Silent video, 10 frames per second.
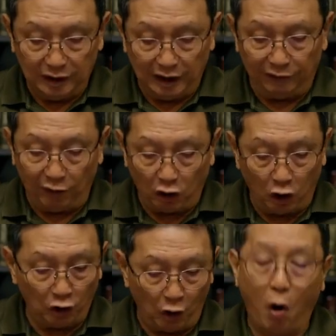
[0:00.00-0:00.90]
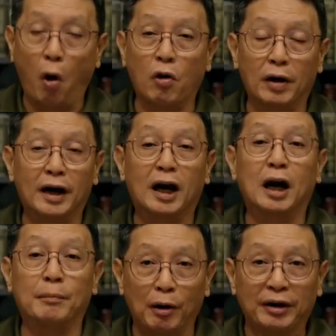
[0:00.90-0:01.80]
He forgot all
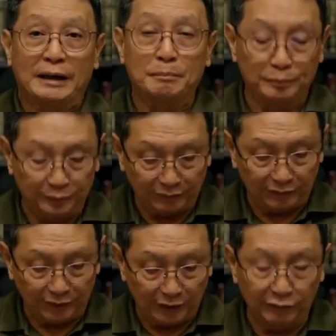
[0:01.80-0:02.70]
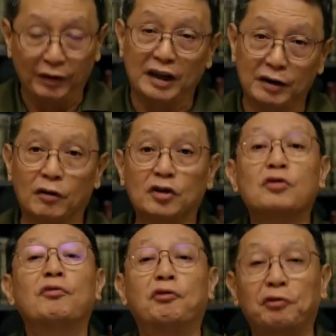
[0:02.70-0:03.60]
about him when he was
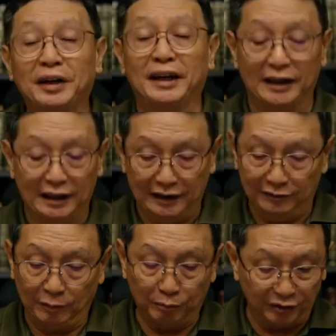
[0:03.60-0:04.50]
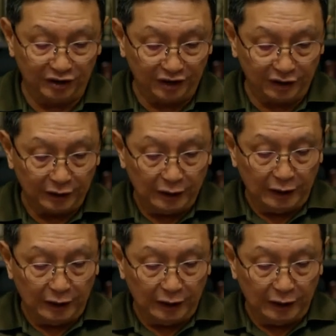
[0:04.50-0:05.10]
free from prison.